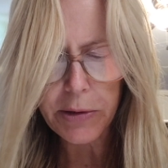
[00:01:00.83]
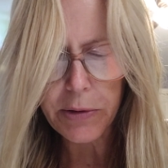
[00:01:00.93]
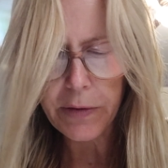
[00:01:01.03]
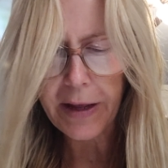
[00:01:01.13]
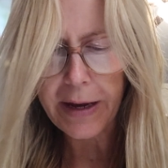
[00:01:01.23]

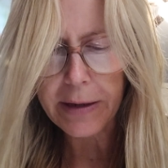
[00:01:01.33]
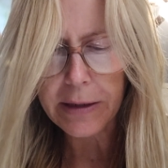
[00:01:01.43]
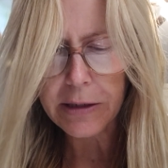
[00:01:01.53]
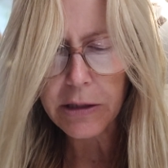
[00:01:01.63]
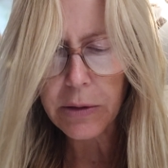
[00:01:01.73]
than that,
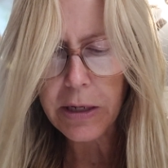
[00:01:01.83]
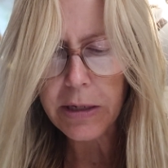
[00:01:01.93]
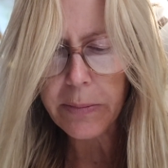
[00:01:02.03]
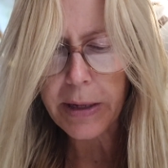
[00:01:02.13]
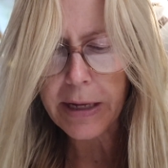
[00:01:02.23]
so he
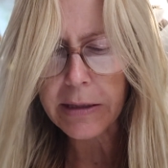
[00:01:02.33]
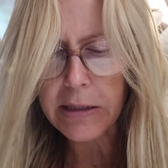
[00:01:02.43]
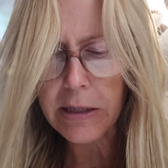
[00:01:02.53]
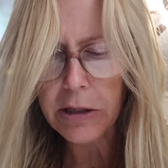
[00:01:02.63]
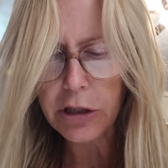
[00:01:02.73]
demands
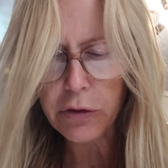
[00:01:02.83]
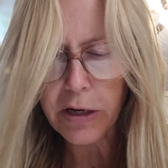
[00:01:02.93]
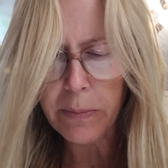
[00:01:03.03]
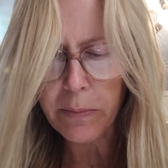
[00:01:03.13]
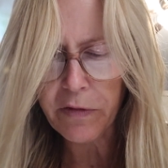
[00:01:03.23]
that the
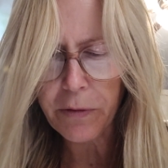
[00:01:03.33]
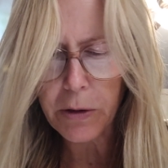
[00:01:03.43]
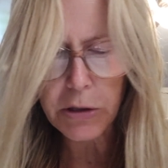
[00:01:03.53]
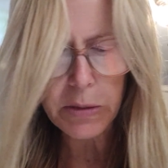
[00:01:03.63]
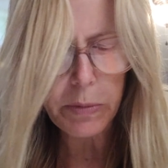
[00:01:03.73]
dream
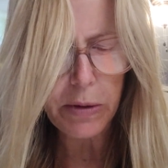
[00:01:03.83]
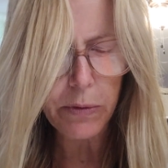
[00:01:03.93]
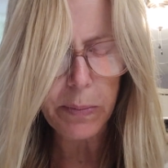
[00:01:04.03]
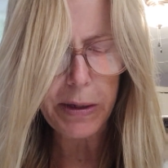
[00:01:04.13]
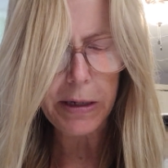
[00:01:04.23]
first be
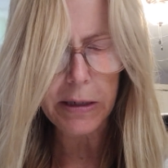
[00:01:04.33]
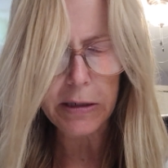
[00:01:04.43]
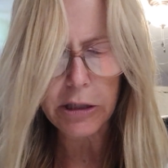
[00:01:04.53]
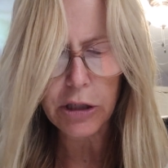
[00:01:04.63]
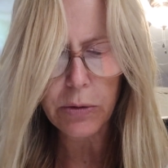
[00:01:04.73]

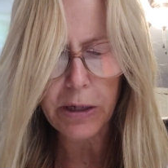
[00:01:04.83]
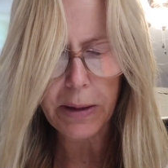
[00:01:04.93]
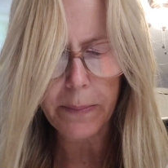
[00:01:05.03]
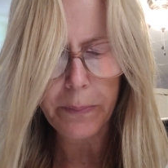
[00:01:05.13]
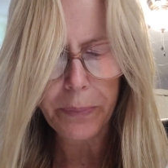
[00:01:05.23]
repeated to
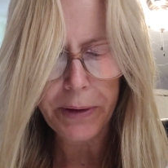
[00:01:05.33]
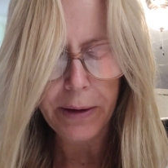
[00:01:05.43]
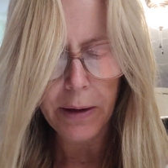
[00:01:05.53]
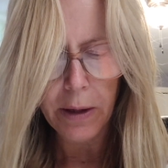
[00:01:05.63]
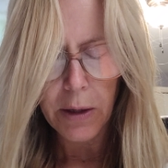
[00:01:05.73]
him.
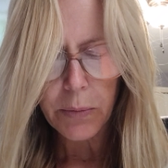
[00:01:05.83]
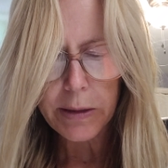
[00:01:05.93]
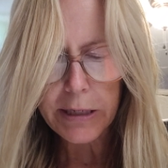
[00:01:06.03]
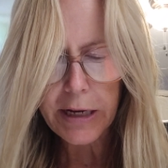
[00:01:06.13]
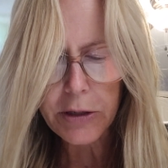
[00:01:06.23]

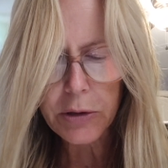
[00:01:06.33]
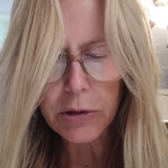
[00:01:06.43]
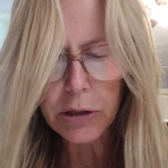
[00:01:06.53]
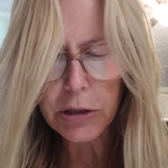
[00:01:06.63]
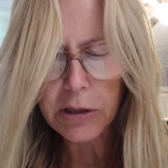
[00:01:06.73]
When Daniel
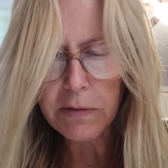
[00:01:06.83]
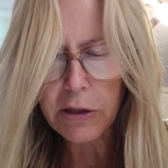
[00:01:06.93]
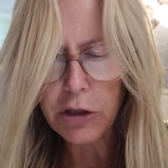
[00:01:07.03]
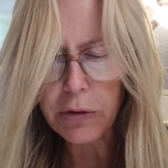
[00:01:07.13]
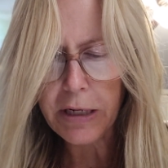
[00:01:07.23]
learns of the
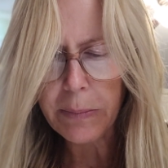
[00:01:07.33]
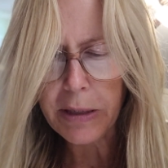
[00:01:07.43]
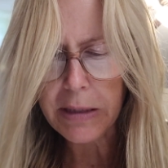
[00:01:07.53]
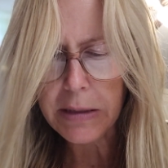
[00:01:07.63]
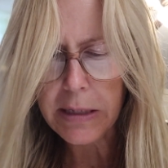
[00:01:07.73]
dream,
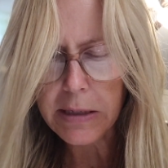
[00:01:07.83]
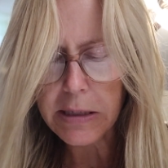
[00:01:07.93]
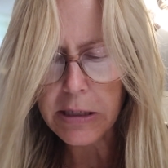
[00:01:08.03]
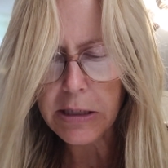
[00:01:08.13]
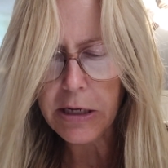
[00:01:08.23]
he
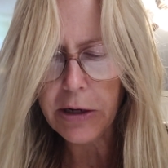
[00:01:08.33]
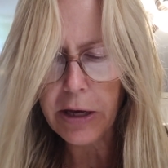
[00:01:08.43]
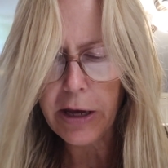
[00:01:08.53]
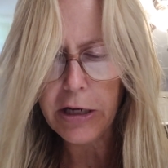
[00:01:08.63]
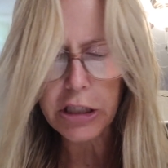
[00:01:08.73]
seizes the
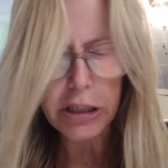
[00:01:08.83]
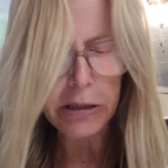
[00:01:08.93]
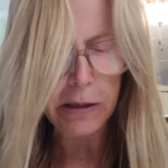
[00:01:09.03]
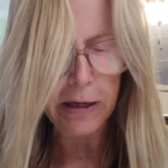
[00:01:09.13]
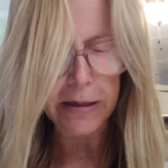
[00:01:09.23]

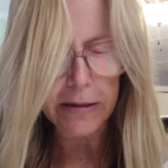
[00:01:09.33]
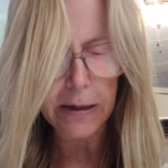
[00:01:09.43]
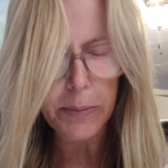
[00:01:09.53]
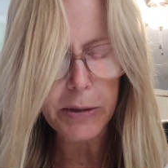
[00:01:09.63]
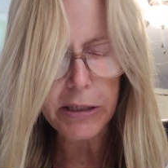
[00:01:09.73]
occasion as an
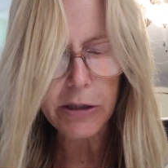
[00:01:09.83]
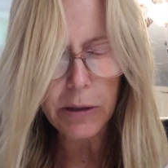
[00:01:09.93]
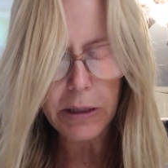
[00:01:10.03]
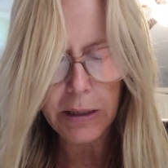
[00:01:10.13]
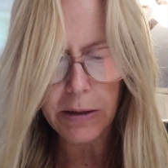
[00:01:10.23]

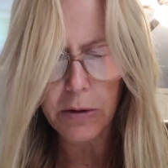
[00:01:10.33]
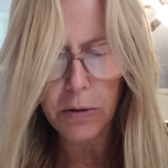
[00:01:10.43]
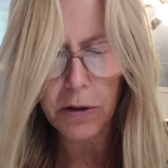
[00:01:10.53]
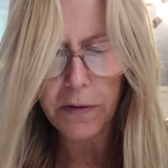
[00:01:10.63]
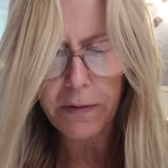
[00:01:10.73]
opportunity to
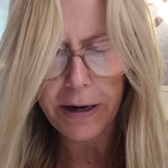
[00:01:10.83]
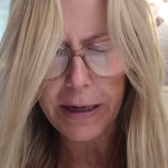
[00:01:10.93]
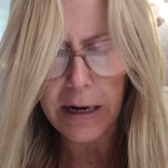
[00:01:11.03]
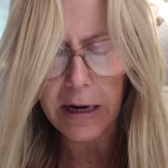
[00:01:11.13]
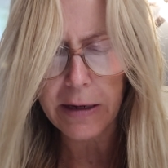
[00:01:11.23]
glorify
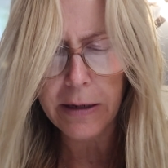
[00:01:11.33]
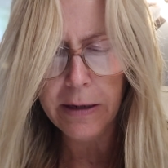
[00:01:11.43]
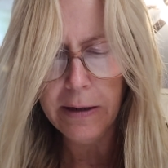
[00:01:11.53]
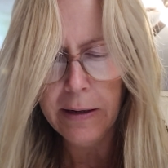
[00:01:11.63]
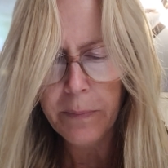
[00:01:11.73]
God
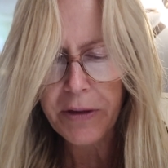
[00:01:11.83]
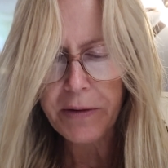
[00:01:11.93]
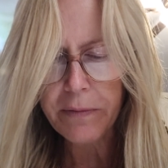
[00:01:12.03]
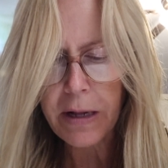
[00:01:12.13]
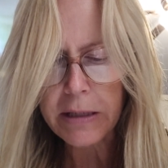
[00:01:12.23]

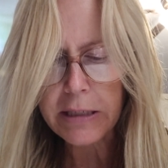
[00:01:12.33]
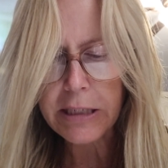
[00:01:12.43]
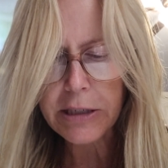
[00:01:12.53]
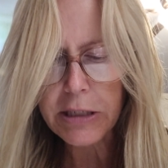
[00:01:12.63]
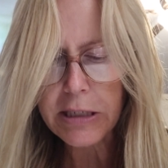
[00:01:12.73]
and
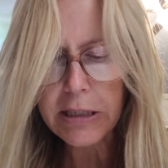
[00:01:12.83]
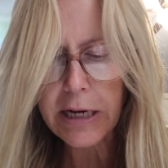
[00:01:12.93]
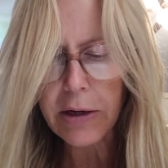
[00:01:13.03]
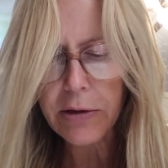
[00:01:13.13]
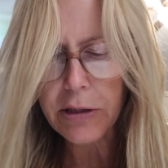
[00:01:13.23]
volunteers to
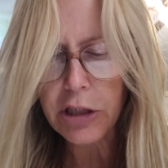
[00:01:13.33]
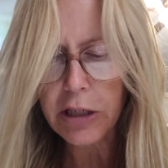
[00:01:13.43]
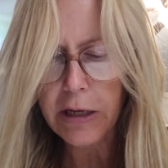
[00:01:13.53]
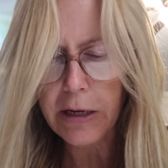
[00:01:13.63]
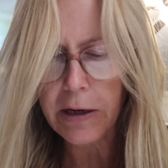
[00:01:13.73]
tell the
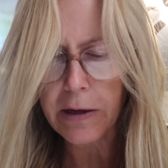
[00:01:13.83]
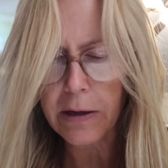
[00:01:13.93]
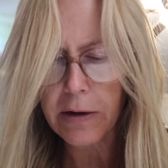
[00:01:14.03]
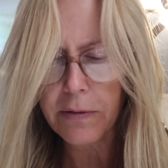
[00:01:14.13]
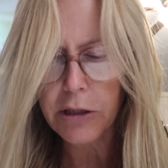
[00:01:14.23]
king
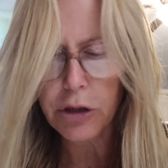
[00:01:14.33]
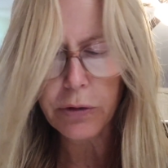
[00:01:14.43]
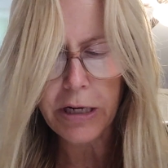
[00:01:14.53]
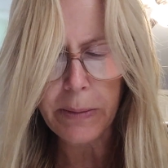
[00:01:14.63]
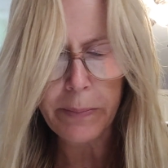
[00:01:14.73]
of the
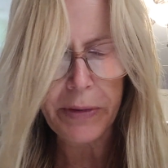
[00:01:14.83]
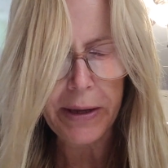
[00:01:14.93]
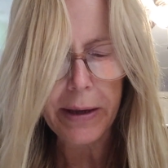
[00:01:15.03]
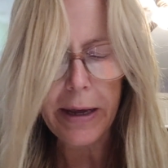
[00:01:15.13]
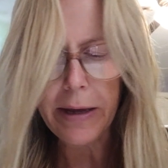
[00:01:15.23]
dream
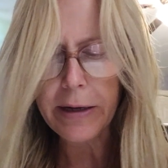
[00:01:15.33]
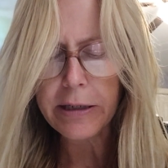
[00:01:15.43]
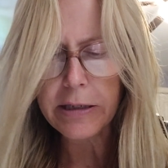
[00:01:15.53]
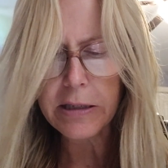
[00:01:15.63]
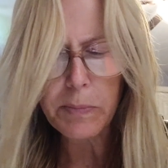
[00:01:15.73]
and
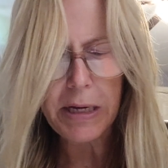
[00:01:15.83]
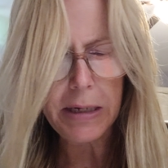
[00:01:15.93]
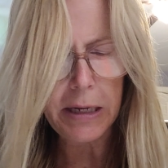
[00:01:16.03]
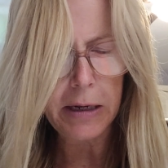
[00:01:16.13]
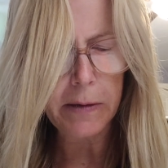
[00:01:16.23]
its
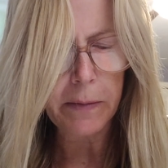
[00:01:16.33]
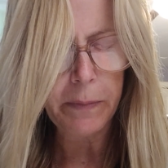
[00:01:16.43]
meaning.